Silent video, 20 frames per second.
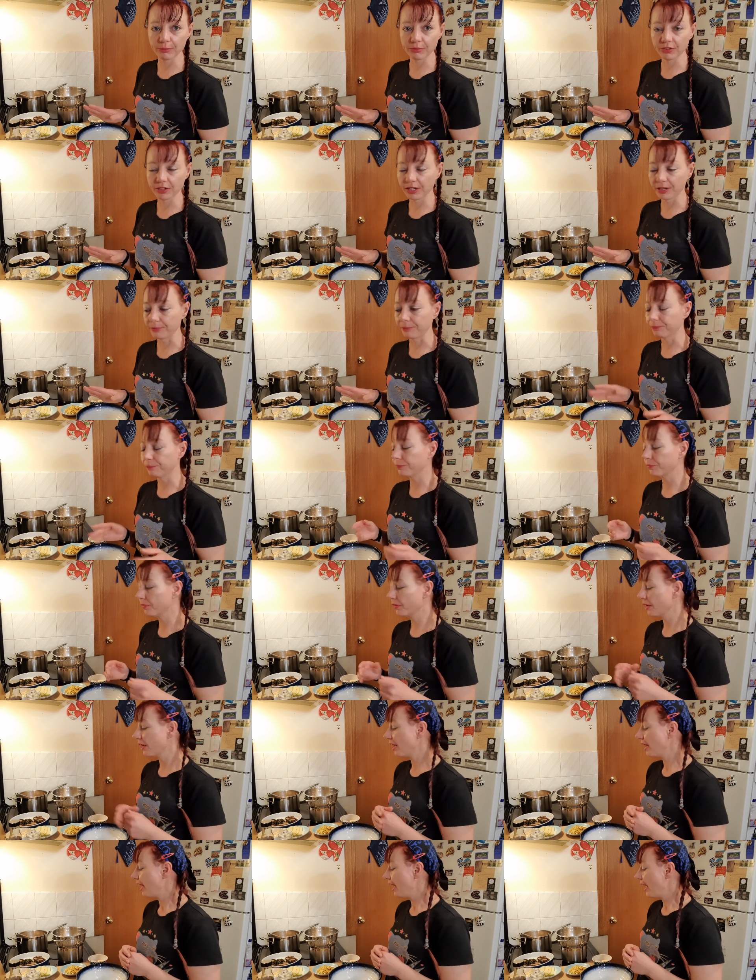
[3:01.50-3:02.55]
thing.
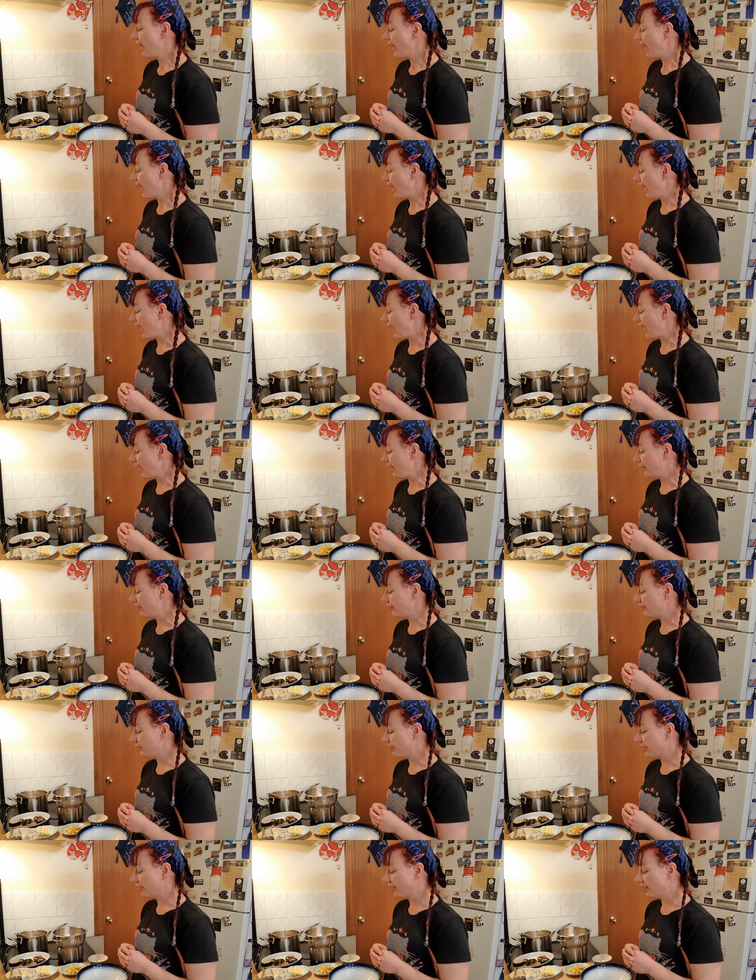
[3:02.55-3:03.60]
And
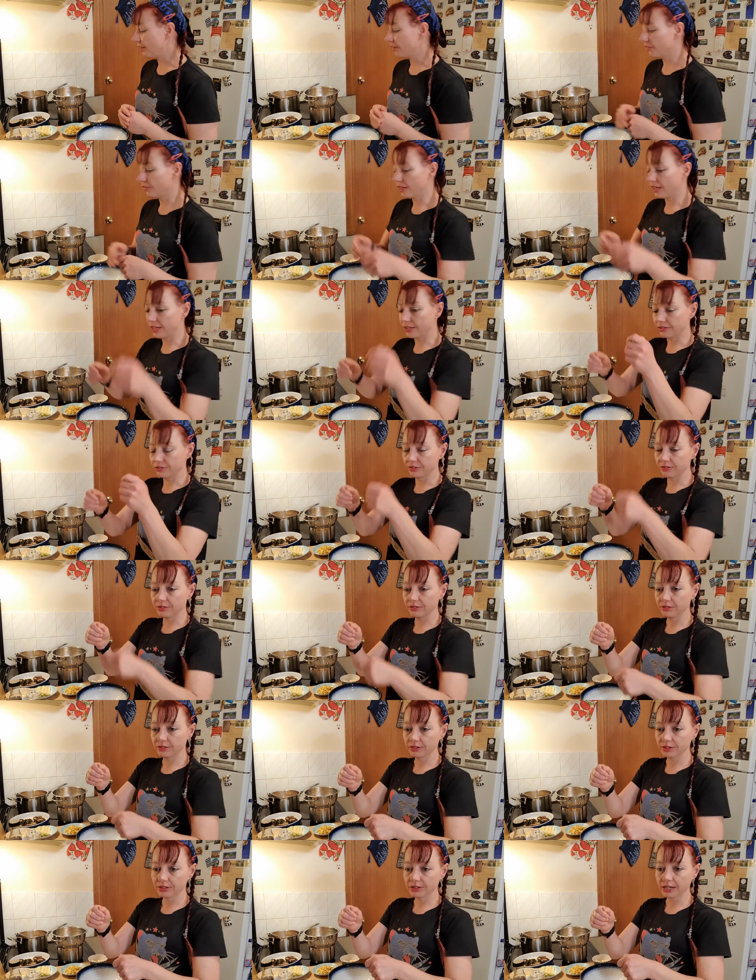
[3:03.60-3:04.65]
then
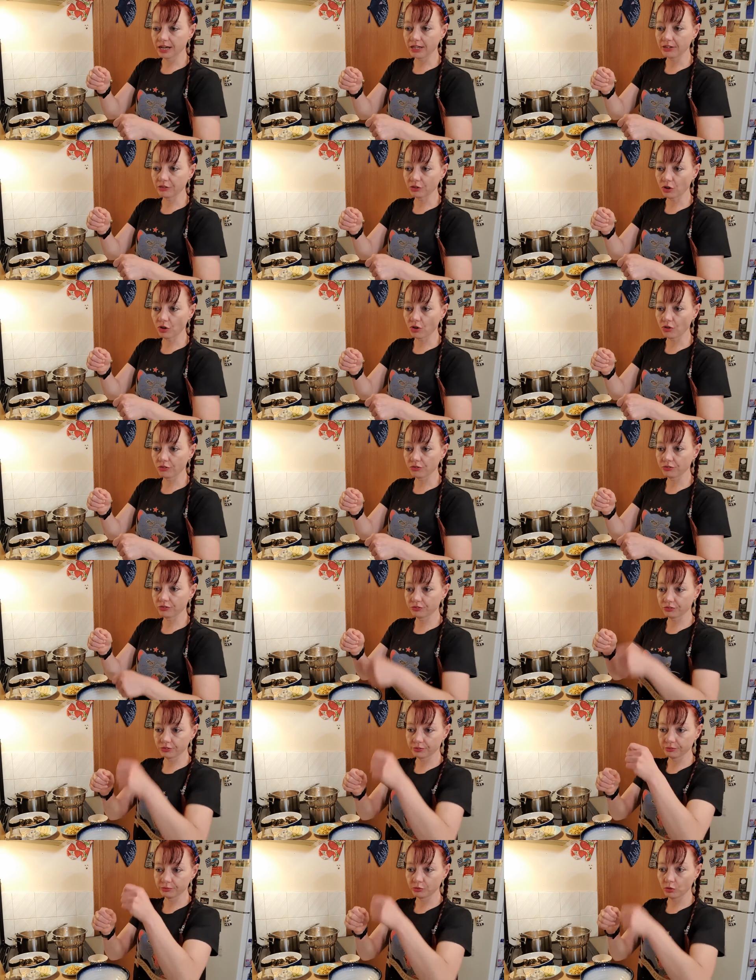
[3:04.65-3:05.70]
cut off
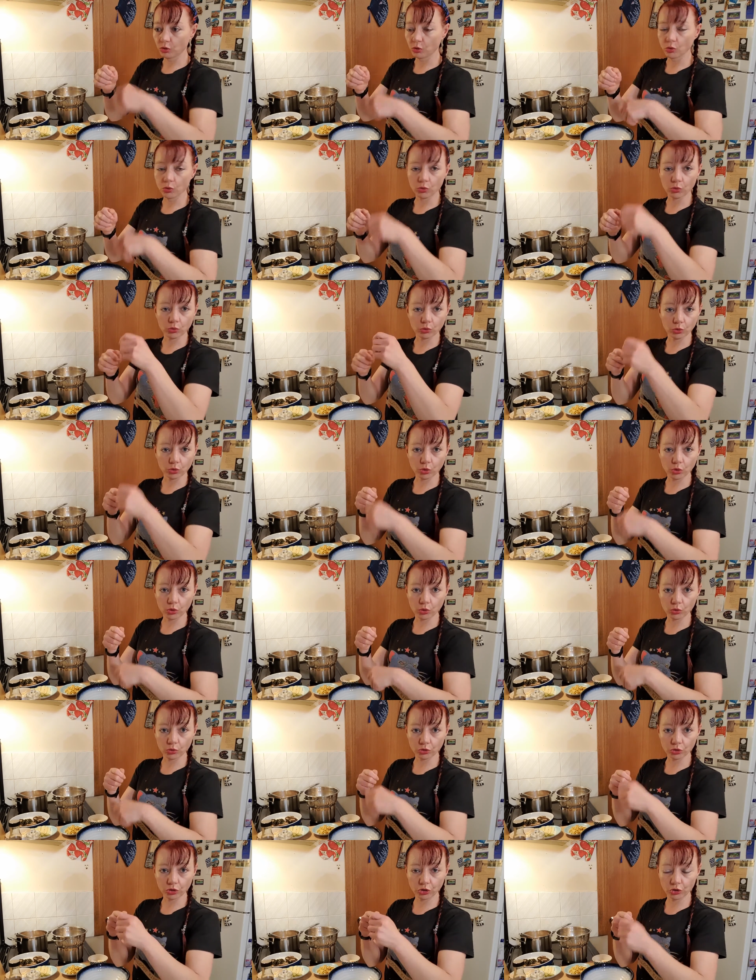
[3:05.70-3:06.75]
all the
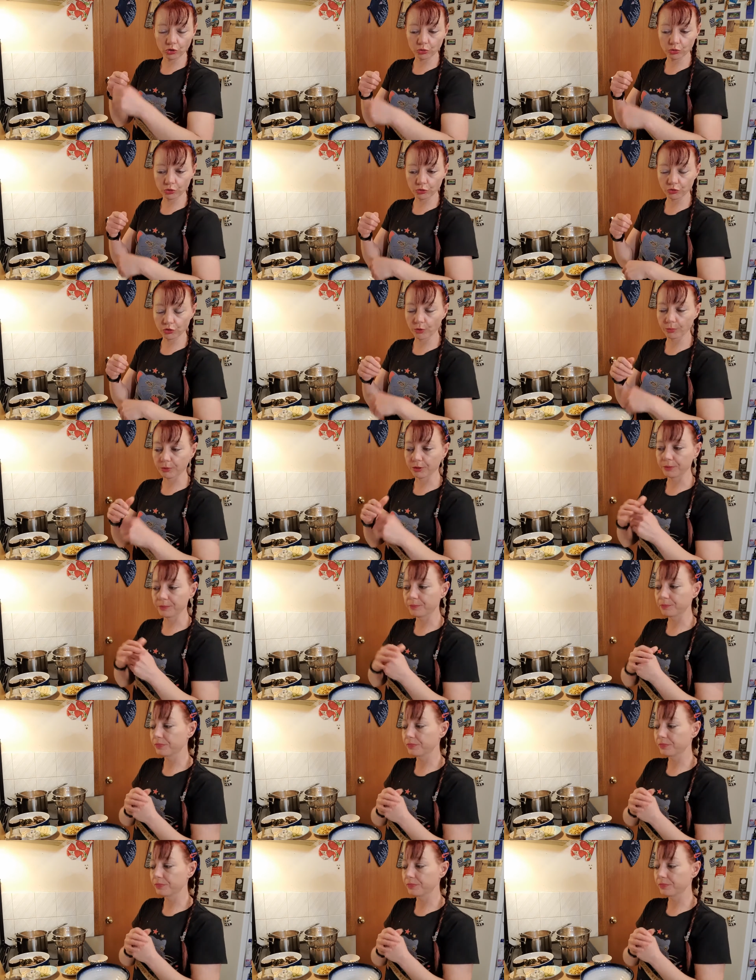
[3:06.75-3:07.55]
corn kernels from it.